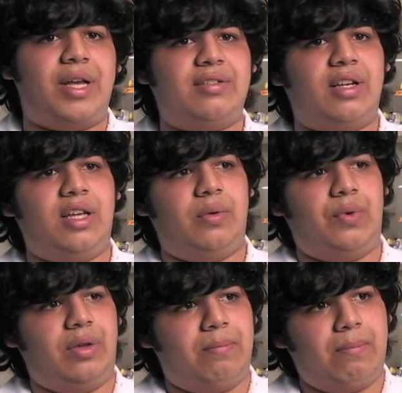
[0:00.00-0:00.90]
Basically,
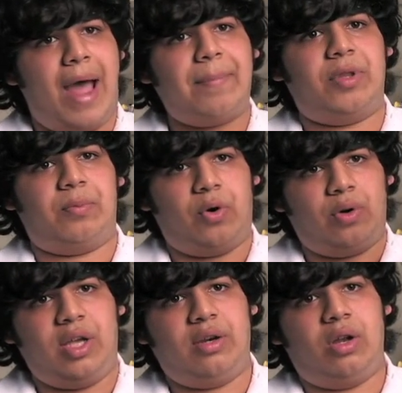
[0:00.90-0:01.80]
we map the
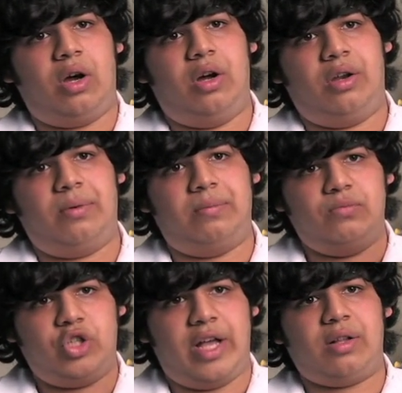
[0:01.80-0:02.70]
protein on
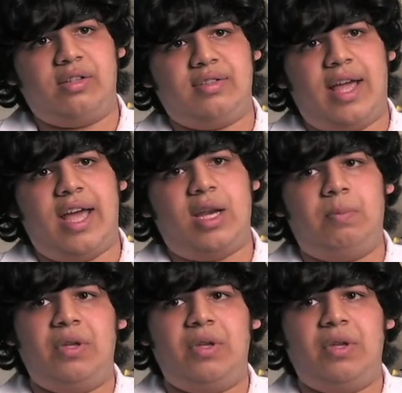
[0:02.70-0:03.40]
gels and